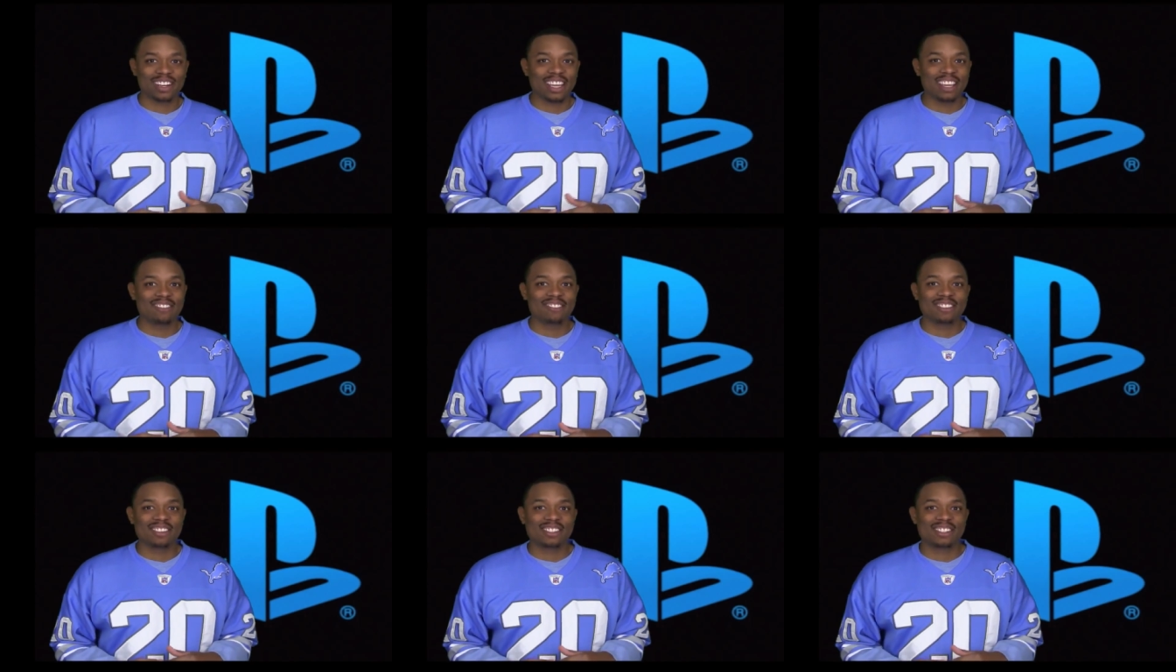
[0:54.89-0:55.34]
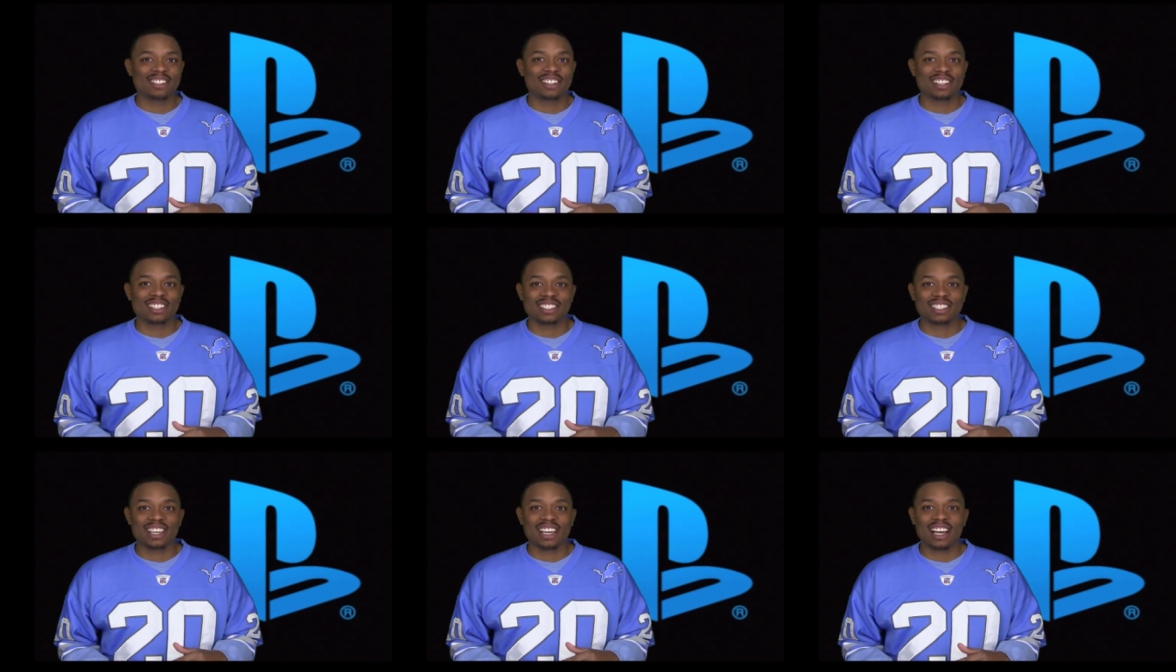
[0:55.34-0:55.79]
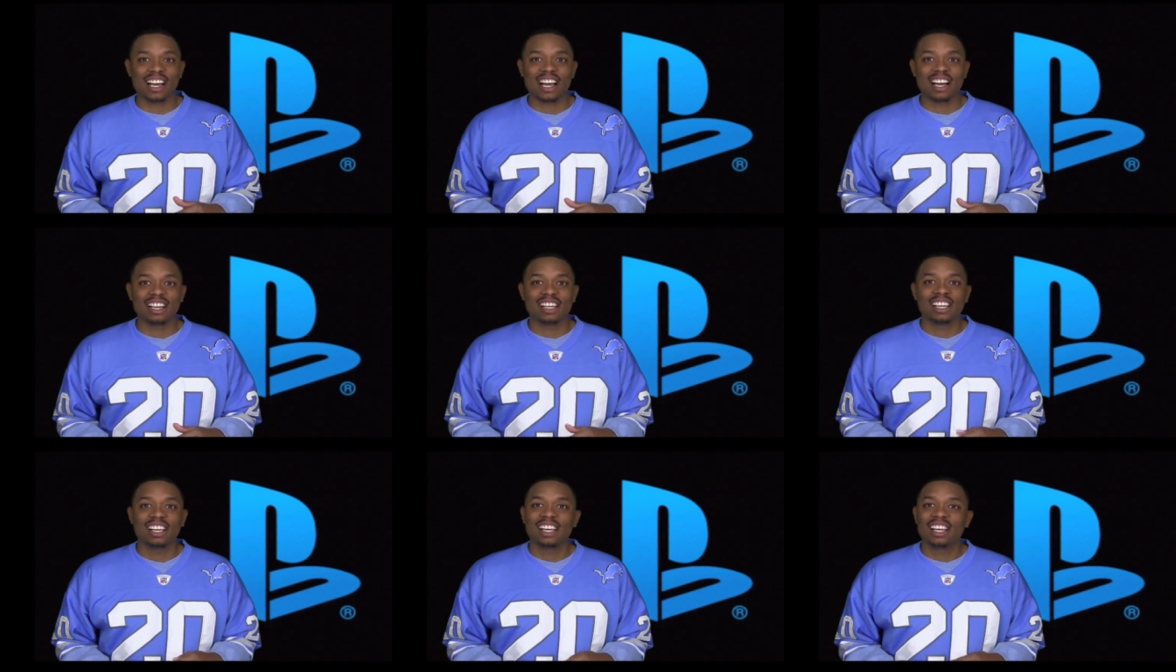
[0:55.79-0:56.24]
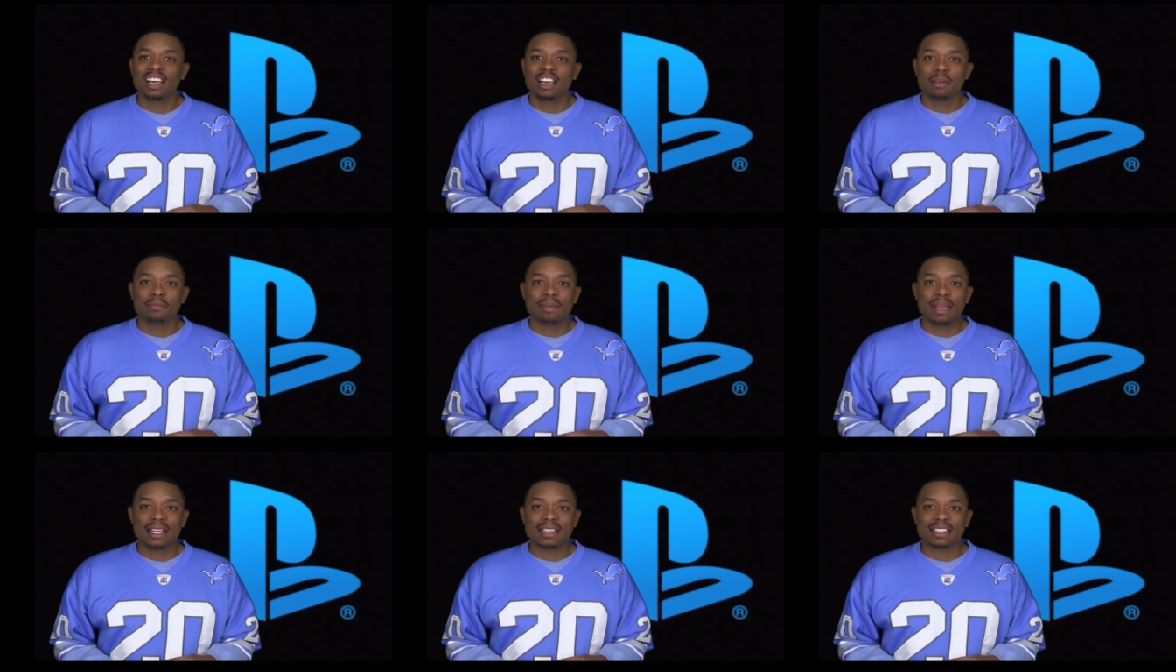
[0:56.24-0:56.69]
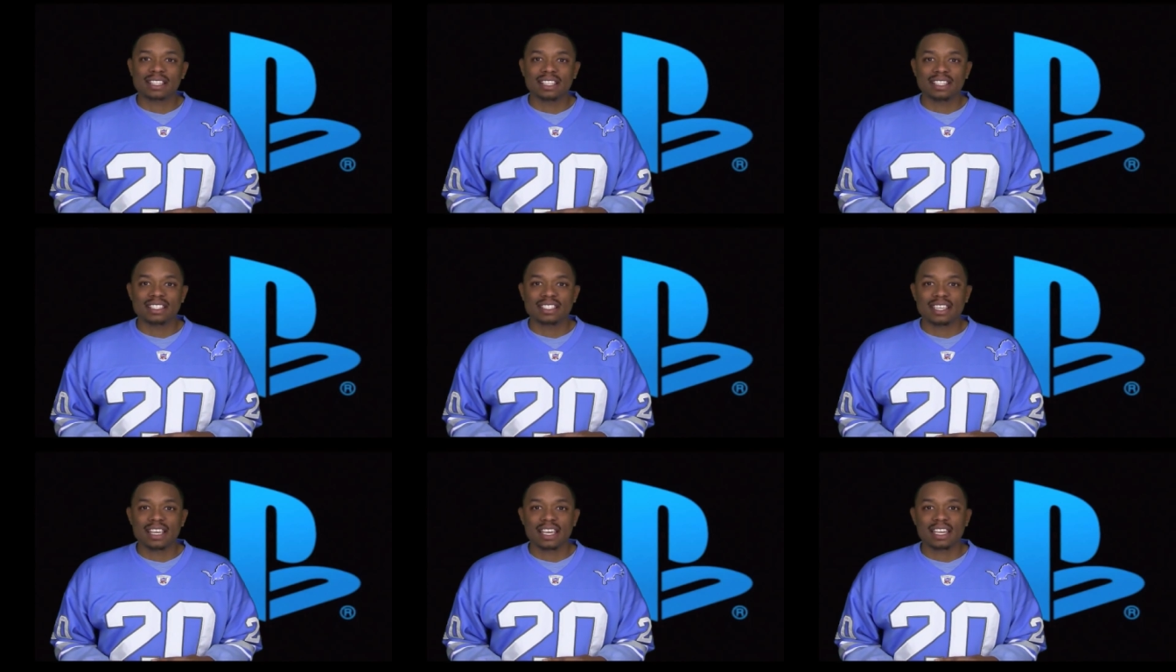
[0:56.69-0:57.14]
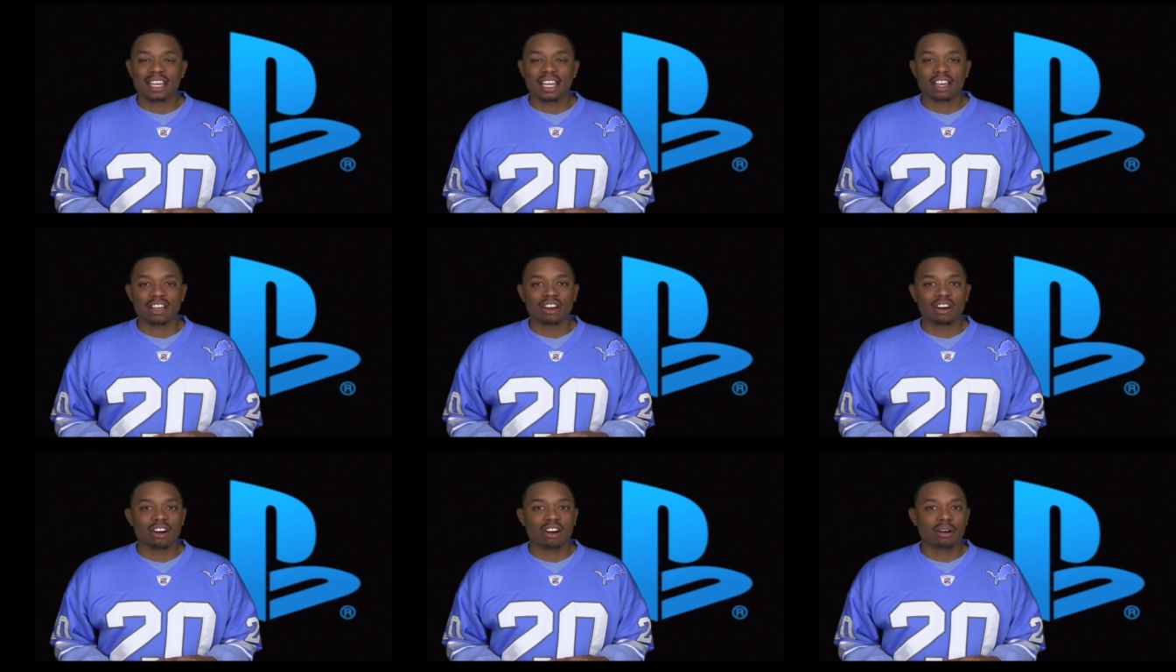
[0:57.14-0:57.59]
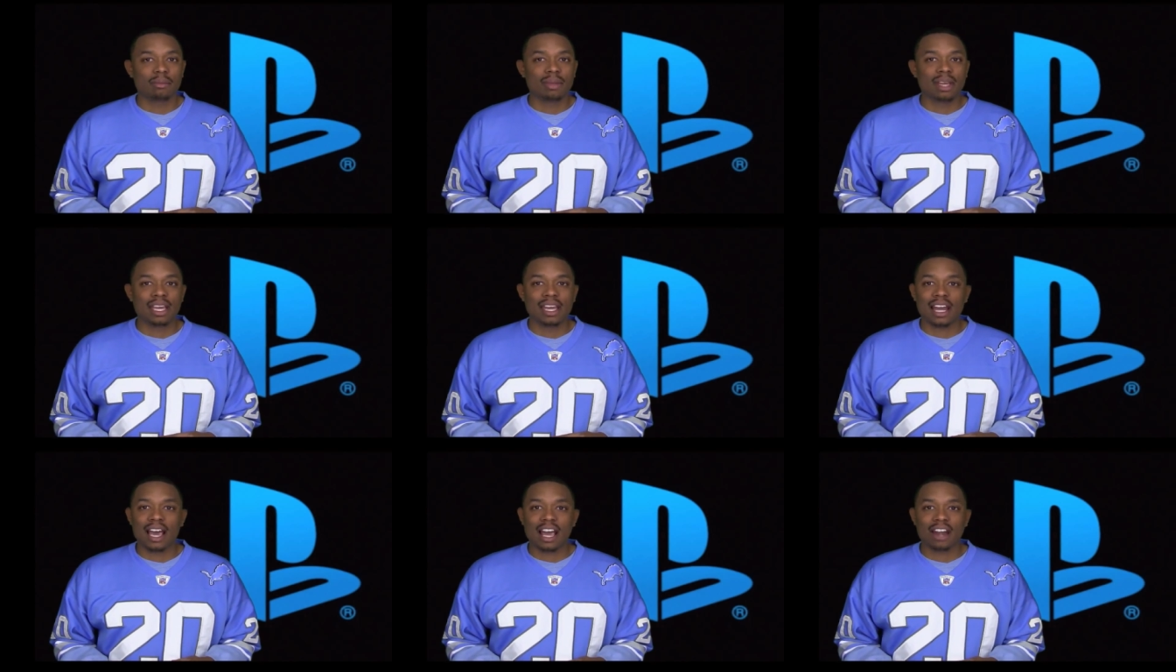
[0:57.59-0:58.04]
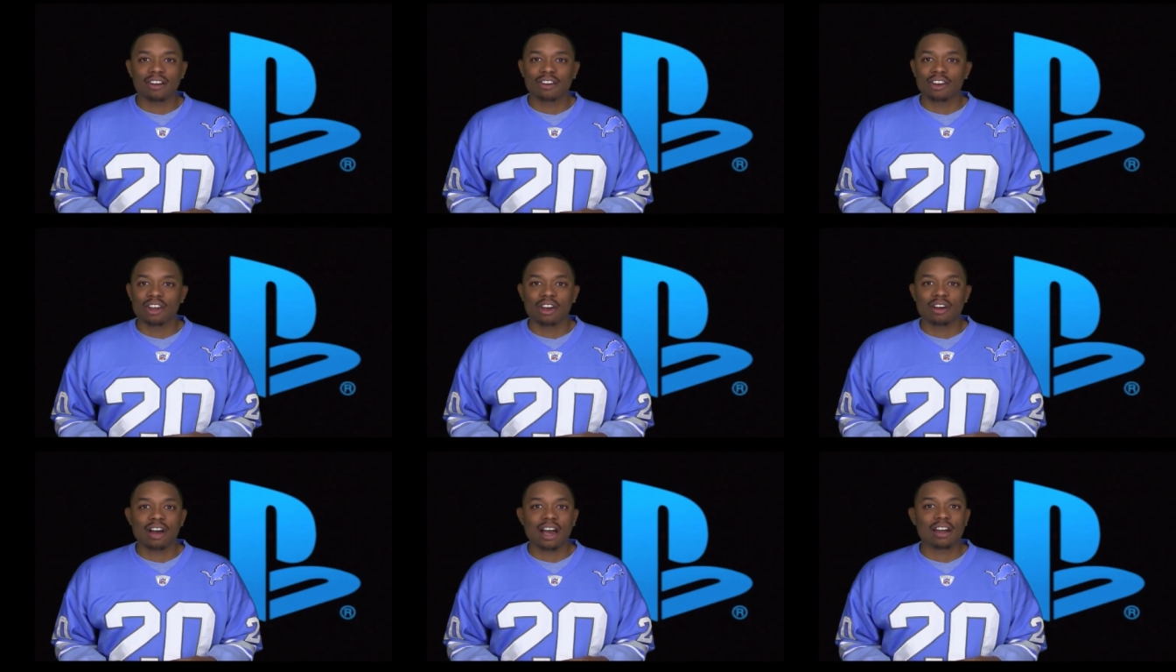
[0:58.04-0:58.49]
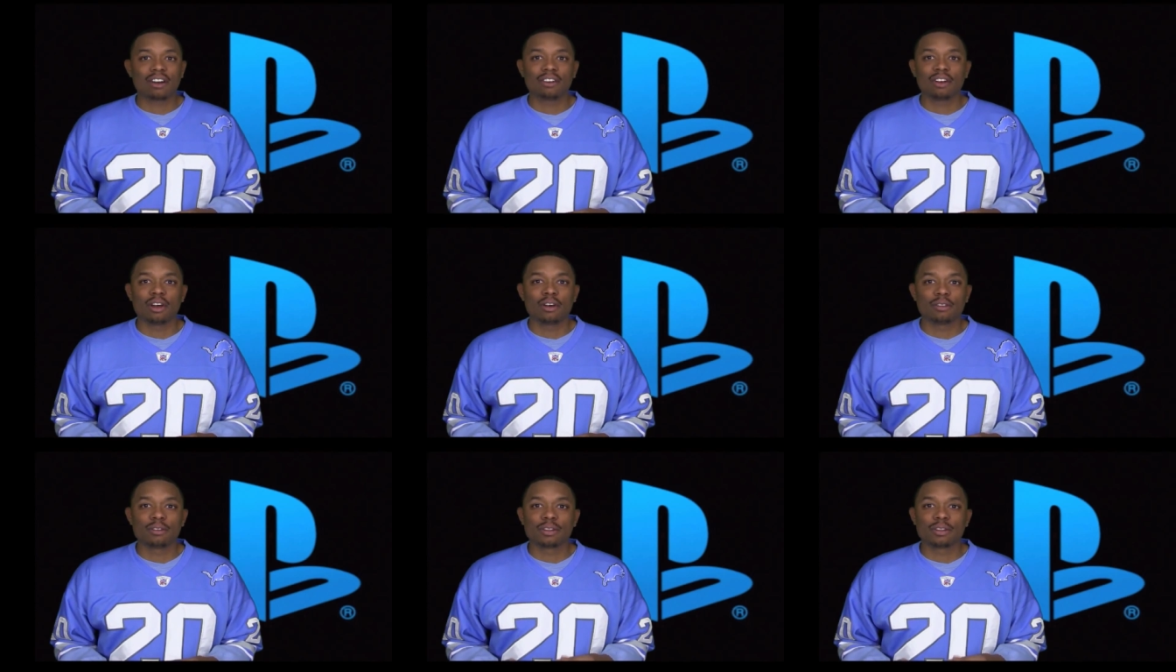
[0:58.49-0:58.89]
He was just basically saying, like, "Oh man, I don't know.